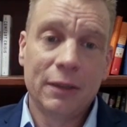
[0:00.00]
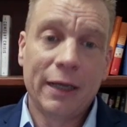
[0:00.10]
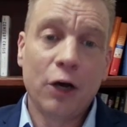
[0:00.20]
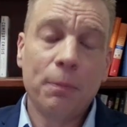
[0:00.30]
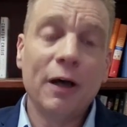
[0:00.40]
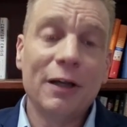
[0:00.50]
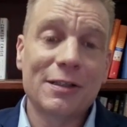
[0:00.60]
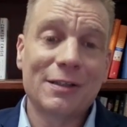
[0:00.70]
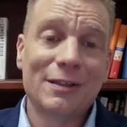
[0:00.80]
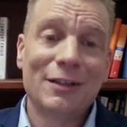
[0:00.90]
Help
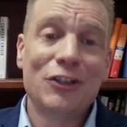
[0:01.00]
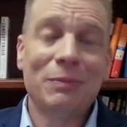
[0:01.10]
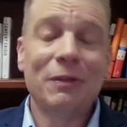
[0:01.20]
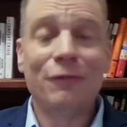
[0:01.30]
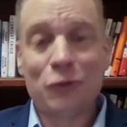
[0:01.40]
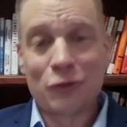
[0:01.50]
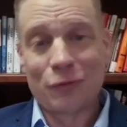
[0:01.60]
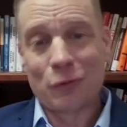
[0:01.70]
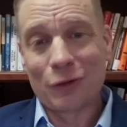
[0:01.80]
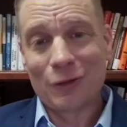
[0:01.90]
us shape the future
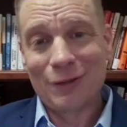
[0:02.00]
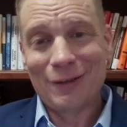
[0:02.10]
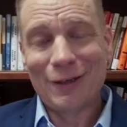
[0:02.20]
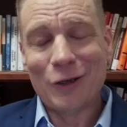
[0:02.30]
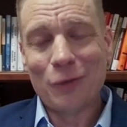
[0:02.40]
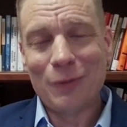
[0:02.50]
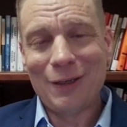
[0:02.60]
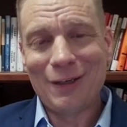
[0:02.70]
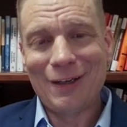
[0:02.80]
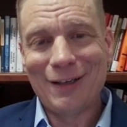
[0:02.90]
of work in
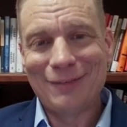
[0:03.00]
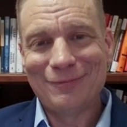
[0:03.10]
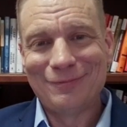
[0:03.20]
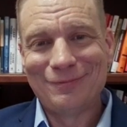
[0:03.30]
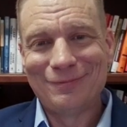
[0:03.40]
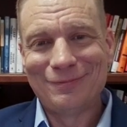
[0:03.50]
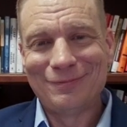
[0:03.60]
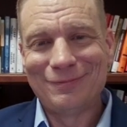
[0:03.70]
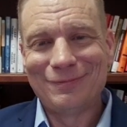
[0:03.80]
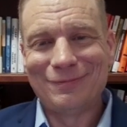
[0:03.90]
OPA today.
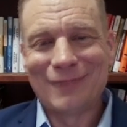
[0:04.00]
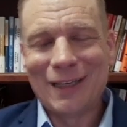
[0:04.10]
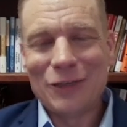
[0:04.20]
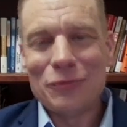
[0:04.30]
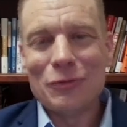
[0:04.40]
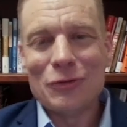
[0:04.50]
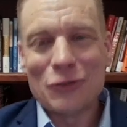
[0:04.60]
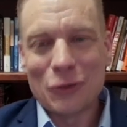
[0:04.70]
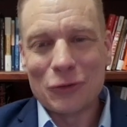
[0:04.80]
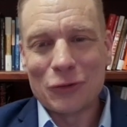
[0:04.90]
Thank you so